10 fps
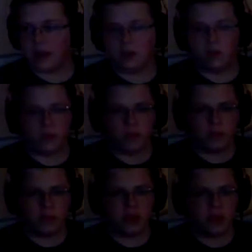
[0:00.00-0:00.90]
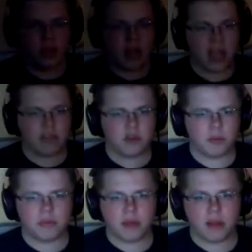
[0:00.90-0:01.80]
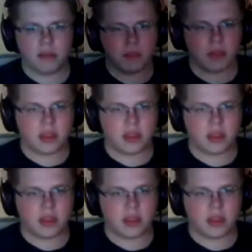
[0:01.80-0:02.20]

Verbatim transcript: Ooh, a ribbon. I have no problem with